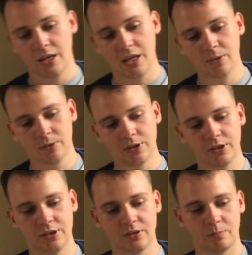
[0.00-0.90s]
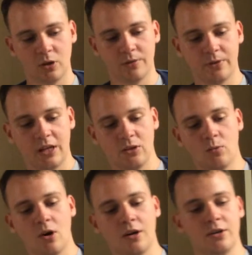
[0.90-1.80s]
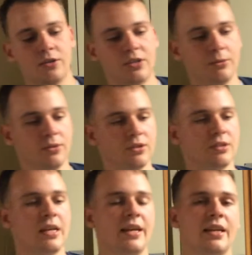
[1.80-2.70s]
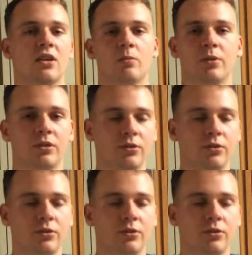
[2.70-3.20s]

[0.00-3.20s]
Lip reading: He was purifying the waters. He was taking out the